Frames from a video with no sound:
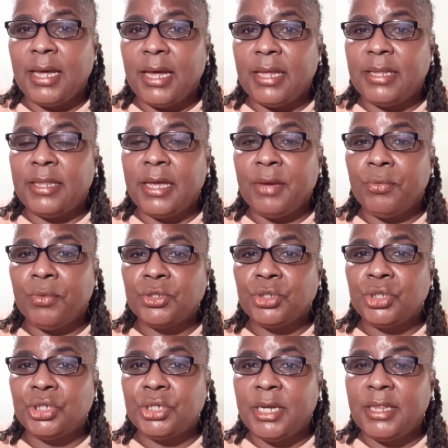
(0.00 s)
and they would
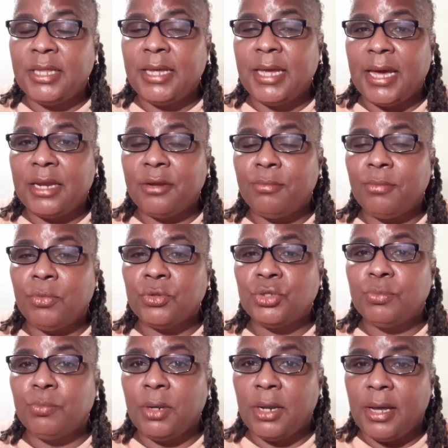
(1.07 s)
shed the
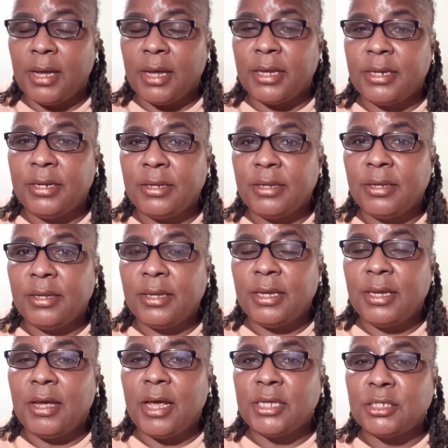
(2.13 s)
animal's blood
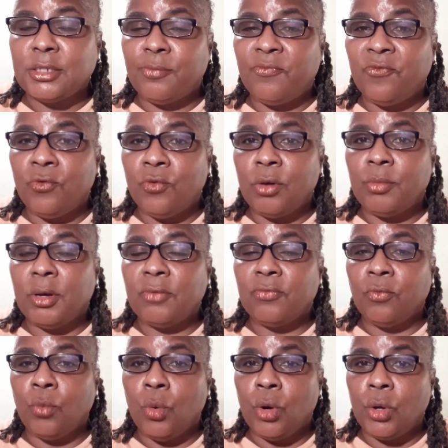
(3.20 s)
as a form of
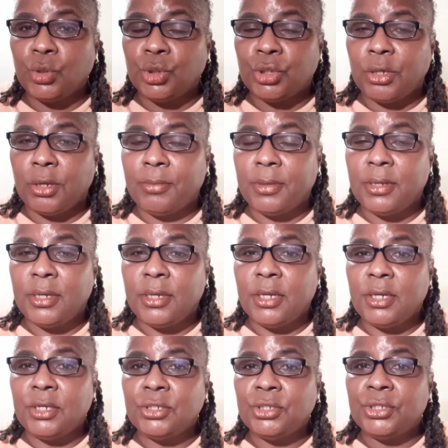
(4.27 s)
worship
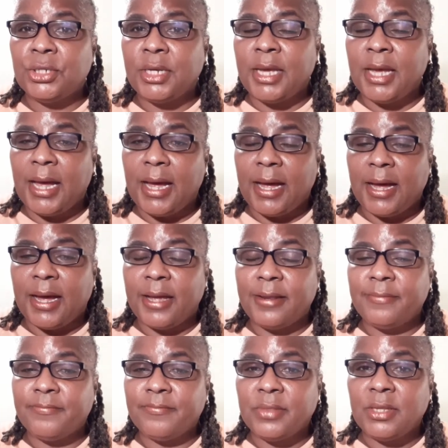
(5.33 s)
to God
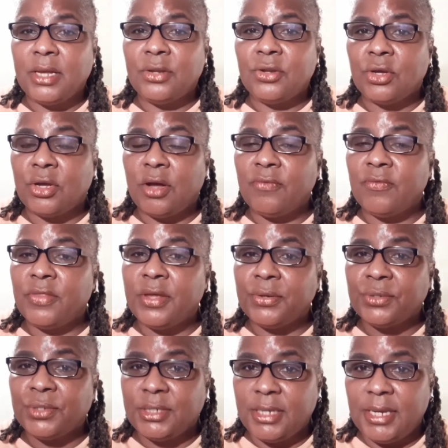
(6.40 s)
to cover
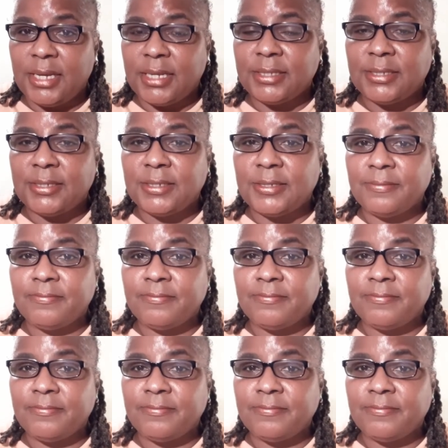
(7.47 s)
their sins.